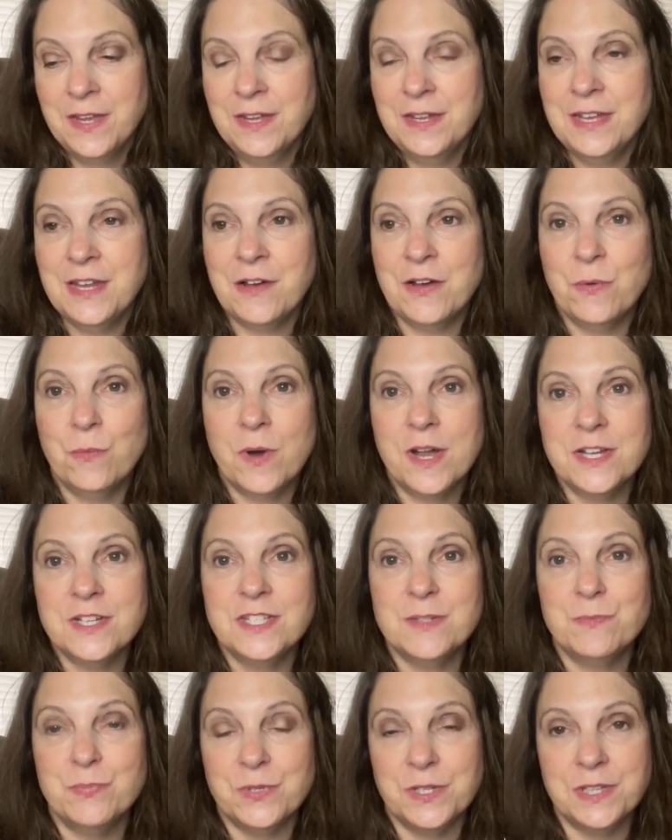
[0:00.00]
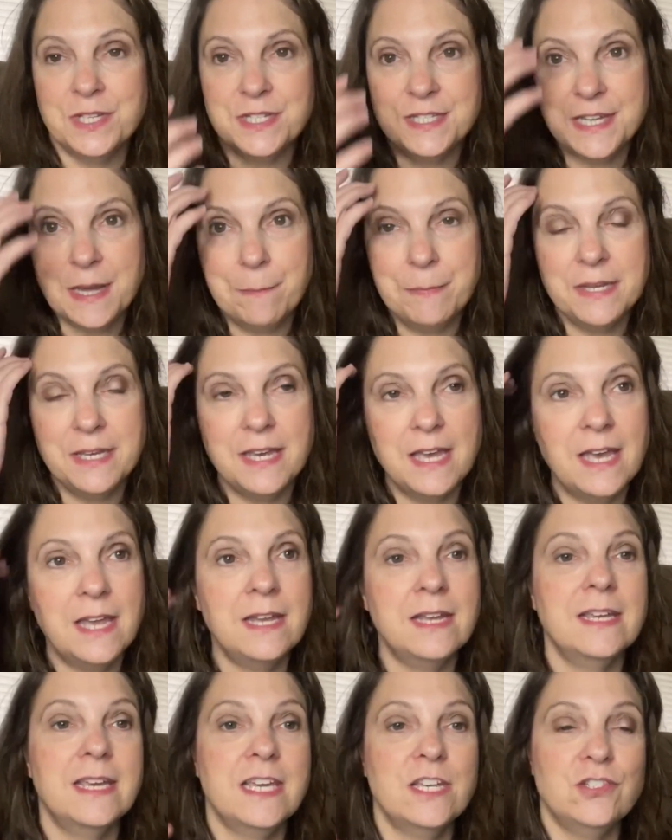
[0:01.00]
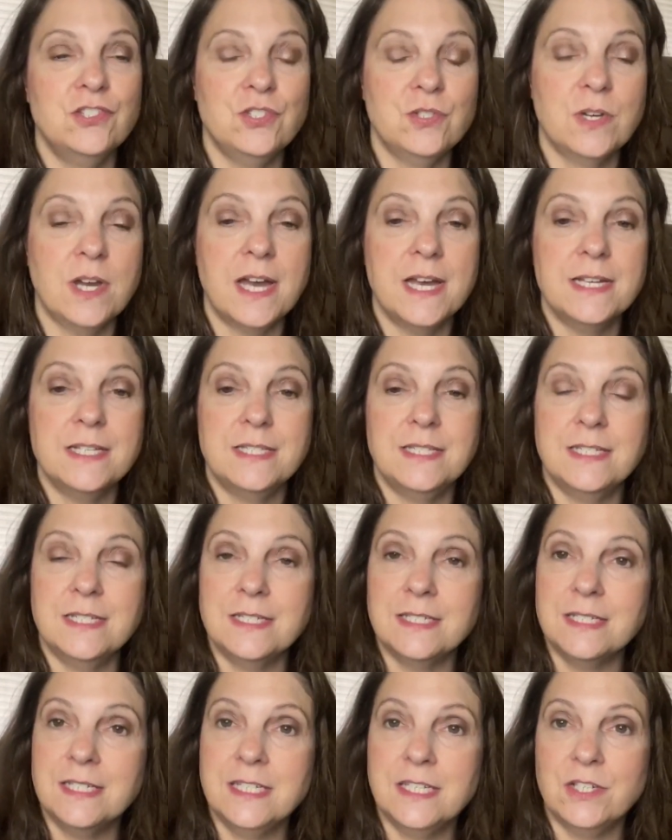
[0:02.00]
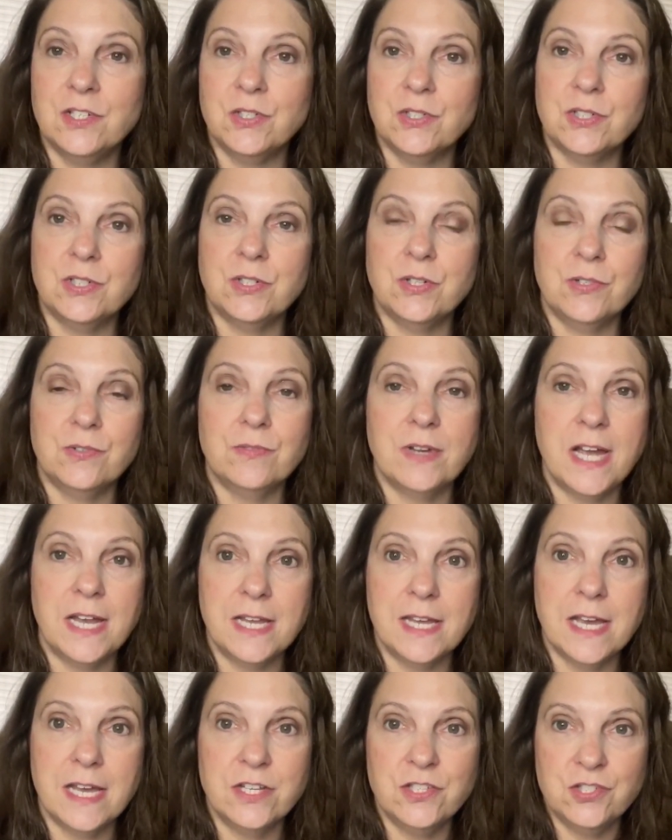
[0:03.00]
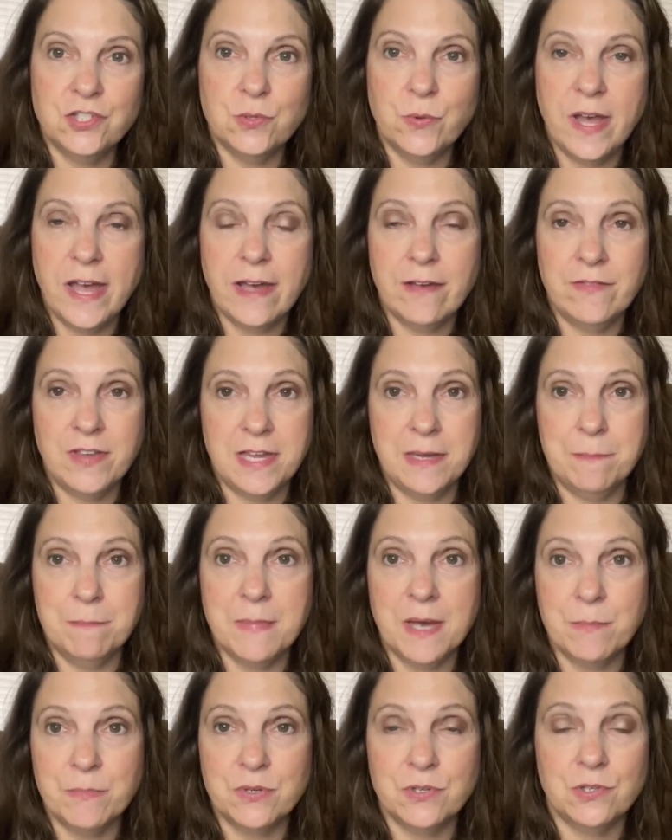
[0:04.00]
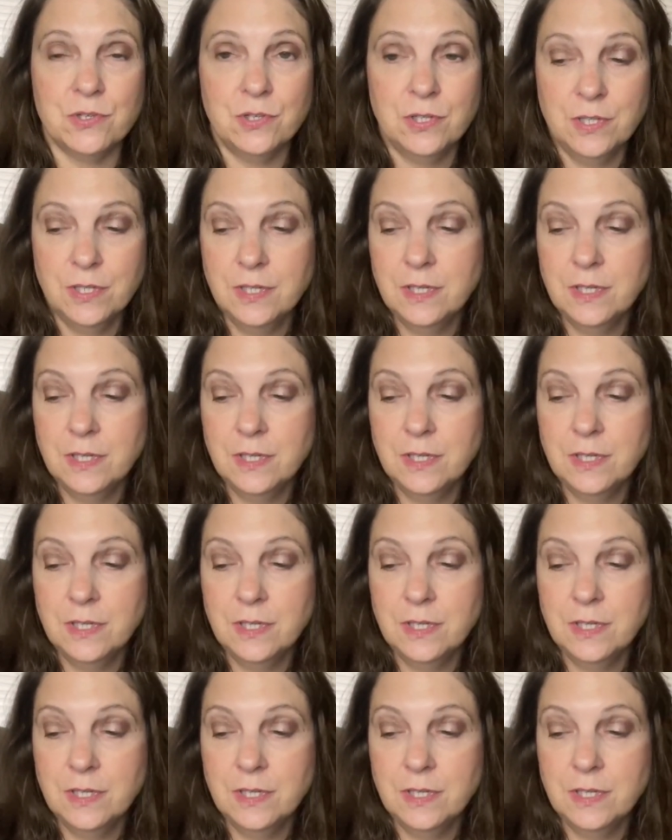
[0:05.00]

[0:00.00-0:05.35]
Now I wanted to bring this up again in case you guys didn't hear already. I do have a member